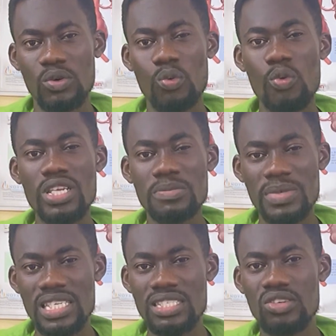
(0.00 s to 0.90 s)
which
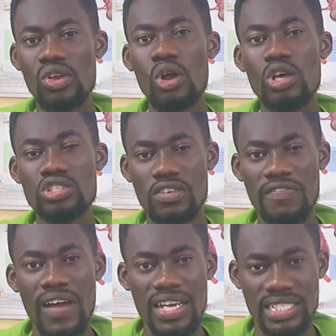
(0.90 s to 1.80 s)
means loss of
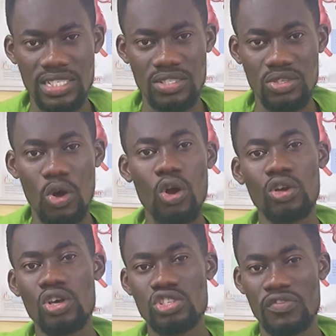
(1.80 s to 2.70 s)
function or
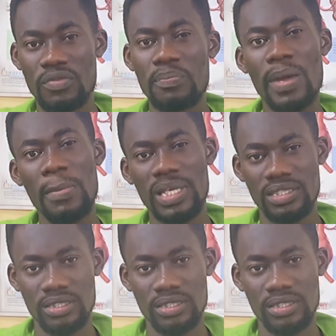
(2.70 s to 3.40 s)
loss of impairment, as